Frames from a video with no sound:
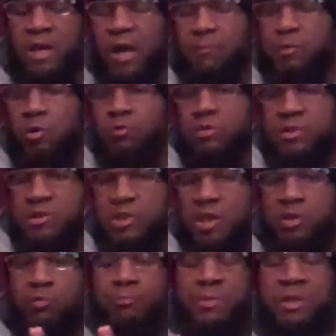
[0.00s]
I'm going to tell
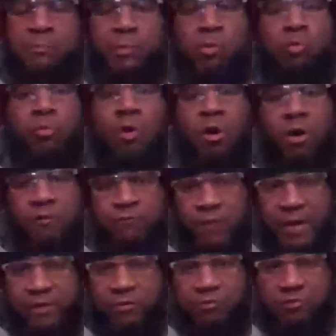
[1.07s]
you people who are
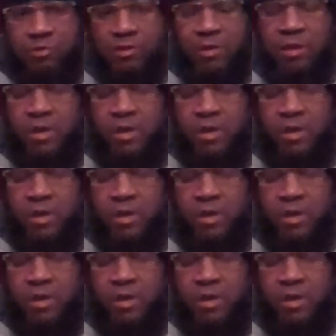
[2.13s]
fighters.